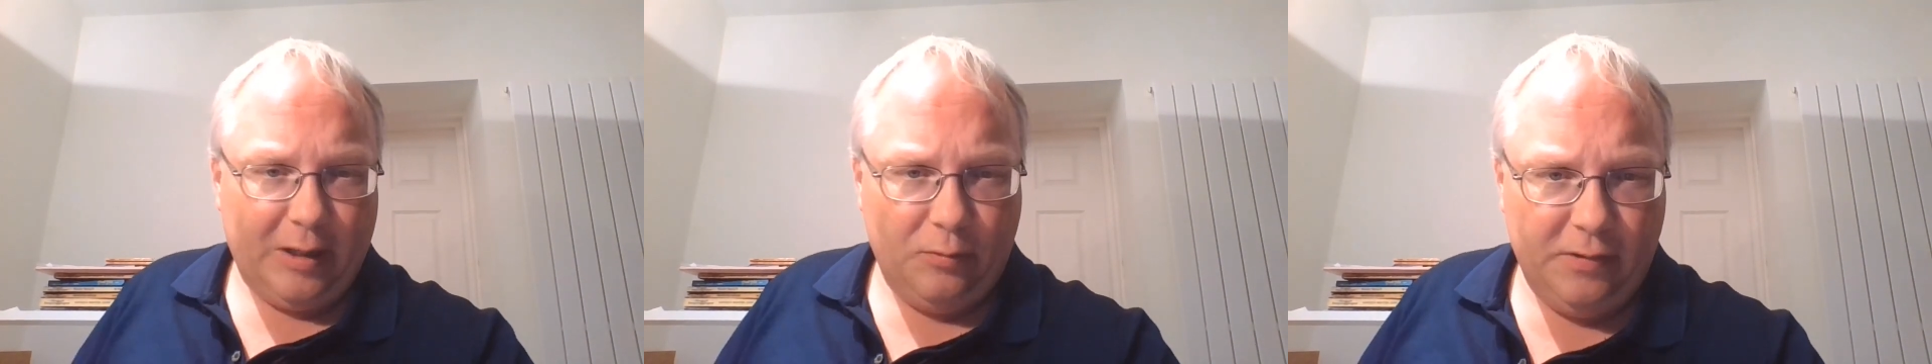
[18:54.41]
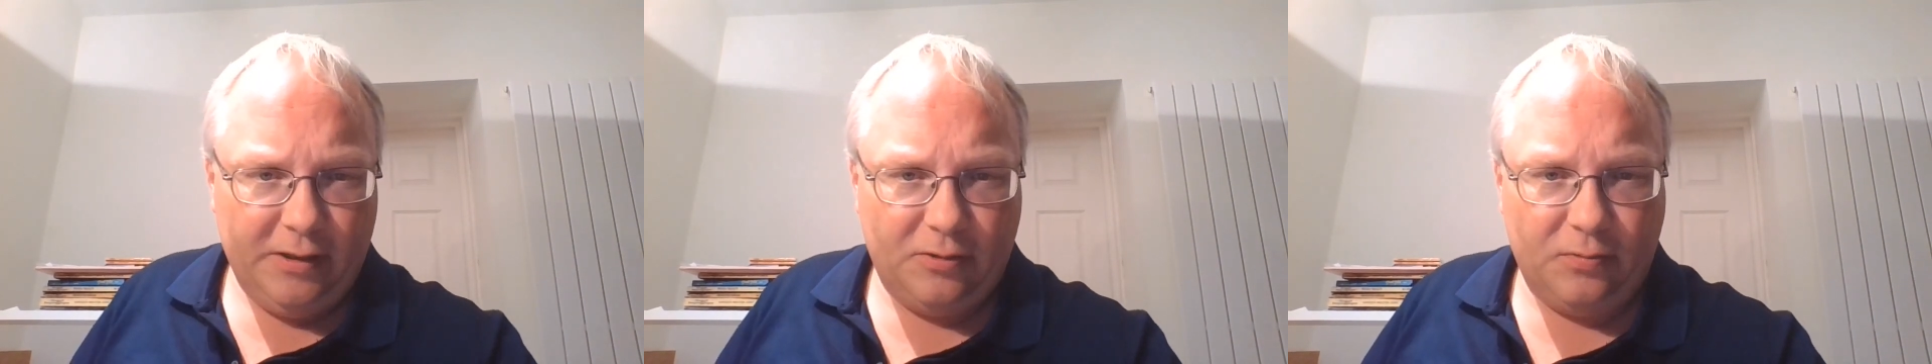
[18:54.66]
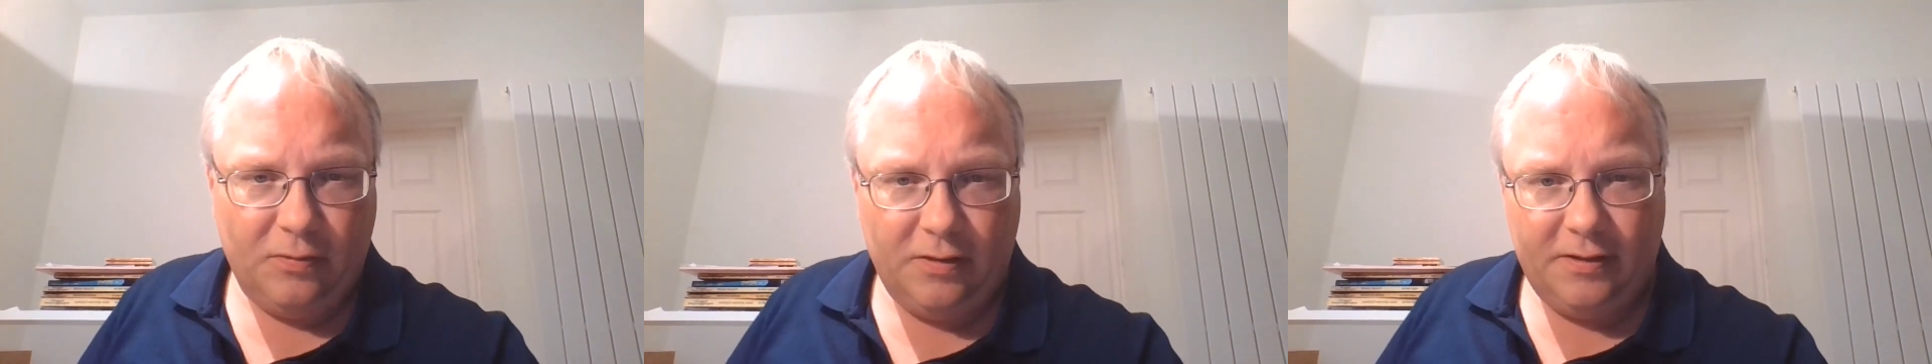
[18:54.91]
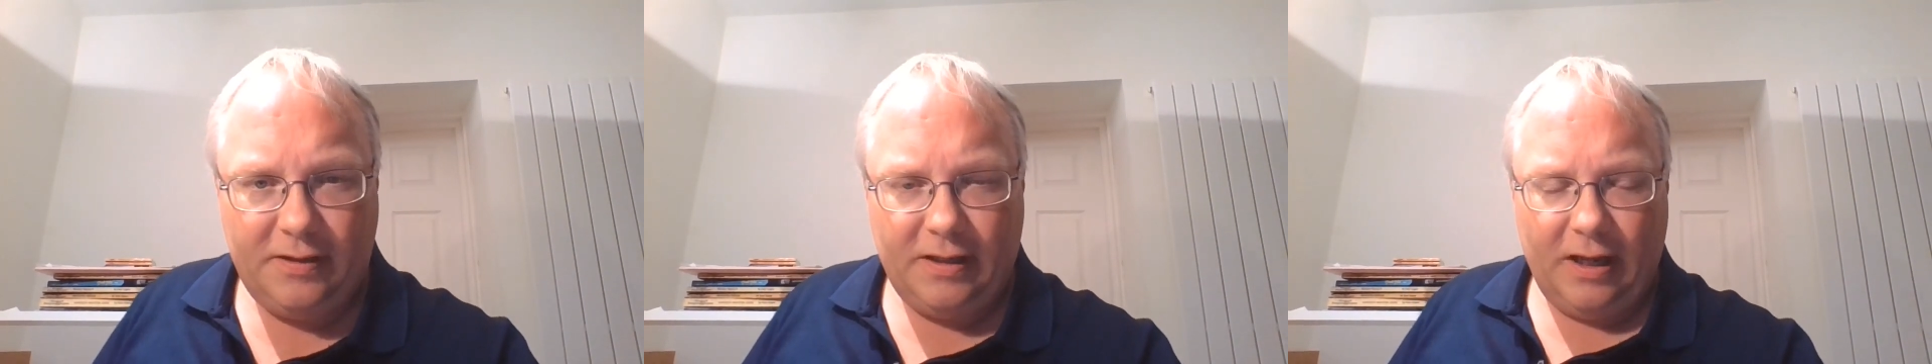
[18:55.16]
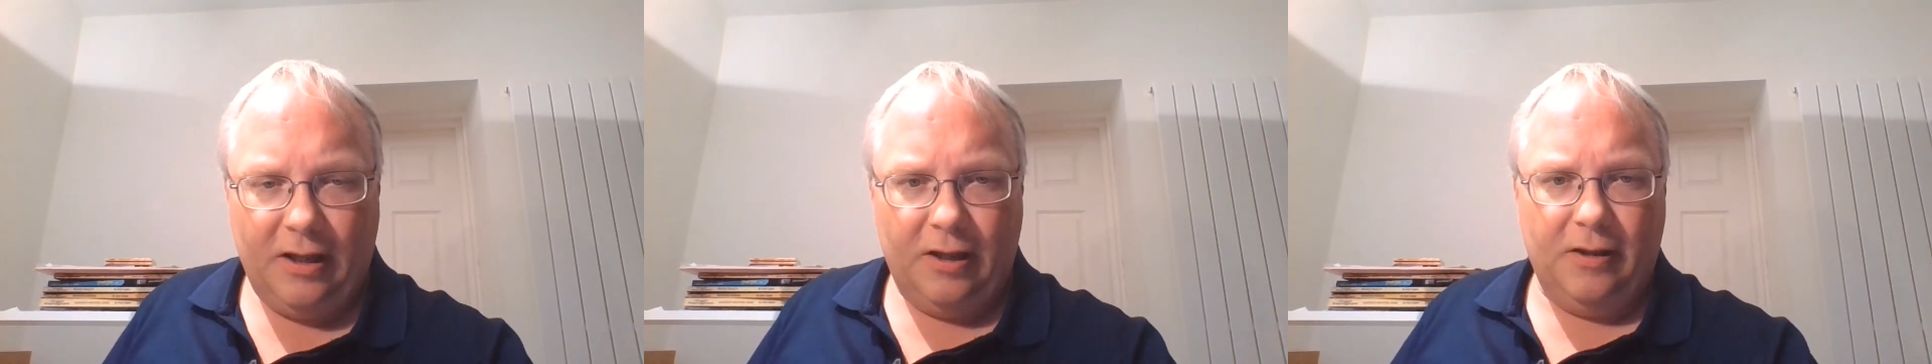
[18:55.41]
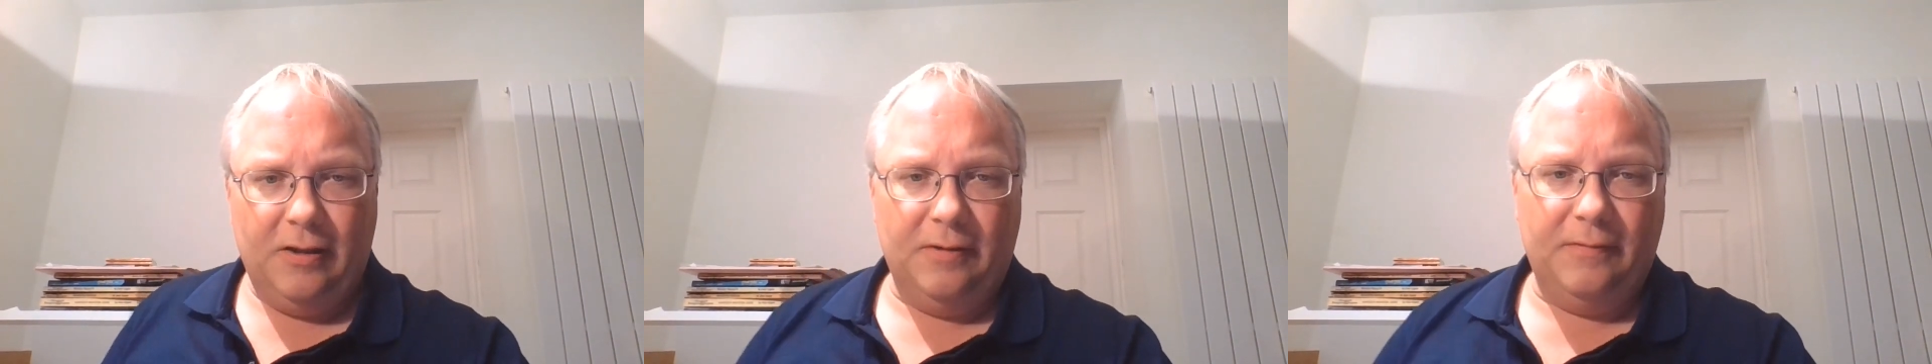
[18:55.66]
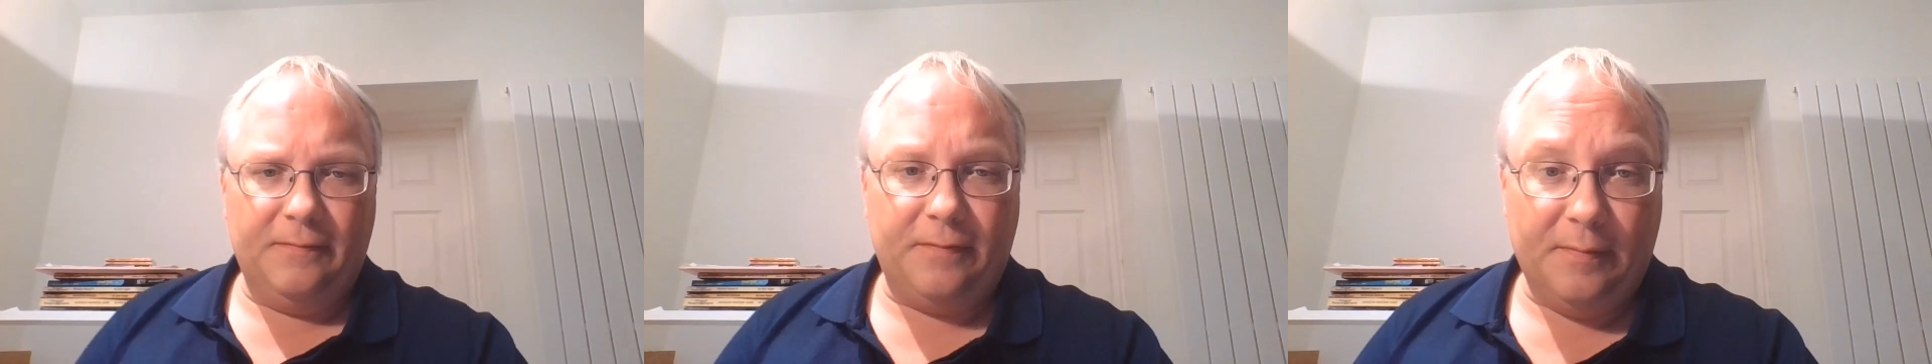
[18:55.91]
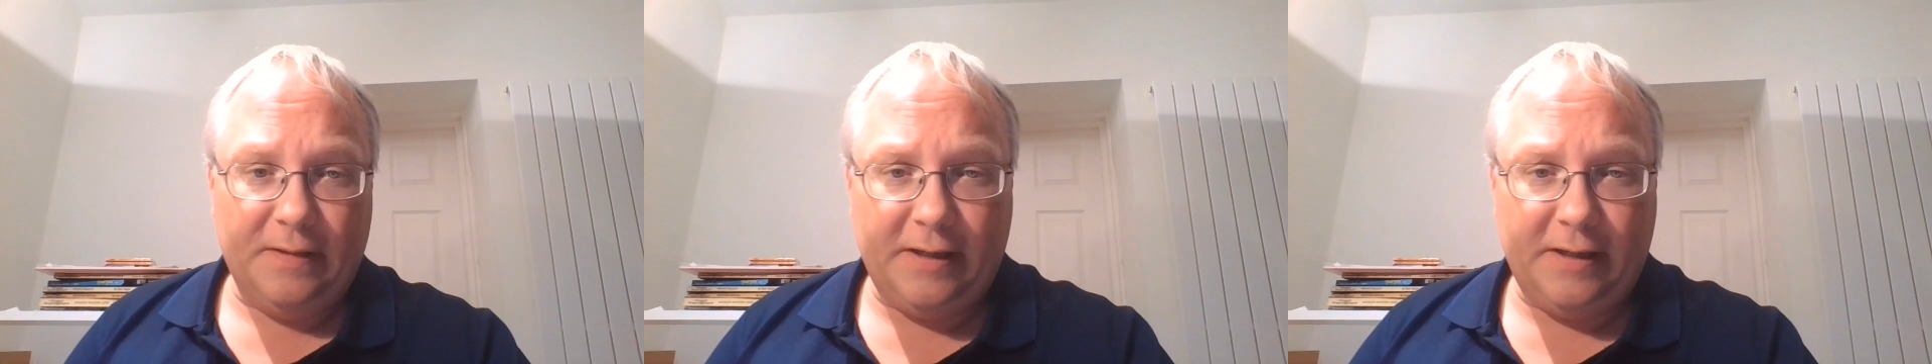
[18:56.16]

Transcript: which was from a